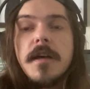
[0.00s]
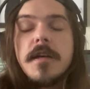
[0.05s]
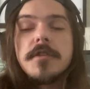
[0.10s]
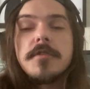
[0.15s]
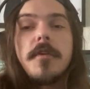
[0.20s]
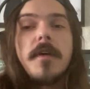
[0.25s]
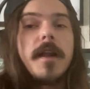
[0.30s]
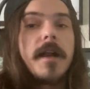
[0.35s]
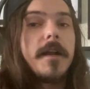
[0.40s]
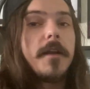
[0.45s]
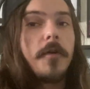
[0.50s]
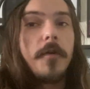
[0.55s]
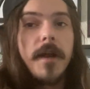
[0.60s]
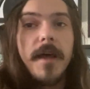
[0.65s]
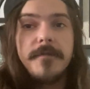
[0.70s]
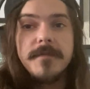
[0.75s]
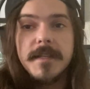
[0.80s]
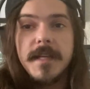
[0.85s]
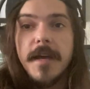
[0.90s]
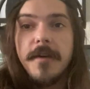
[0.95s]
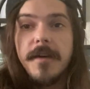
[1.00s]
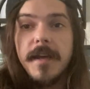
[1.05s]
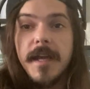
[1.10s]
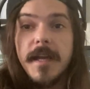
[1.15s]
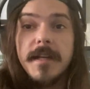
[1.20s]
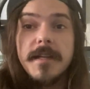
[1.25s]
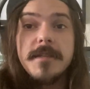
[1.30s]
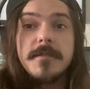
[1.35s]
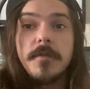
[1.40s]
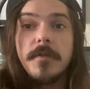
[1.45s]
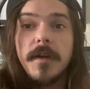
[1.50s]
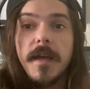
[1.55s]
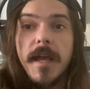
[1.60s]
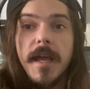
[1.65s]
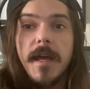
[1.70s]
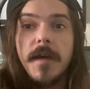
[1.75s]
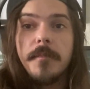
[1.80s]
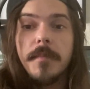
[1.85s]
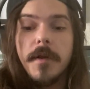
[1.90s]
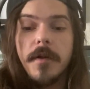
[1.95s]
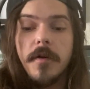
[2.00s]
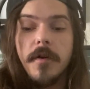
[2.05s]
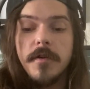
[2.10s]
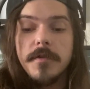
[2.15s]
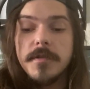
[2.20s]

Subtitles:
so that I don't have to carry any sort of amp at all.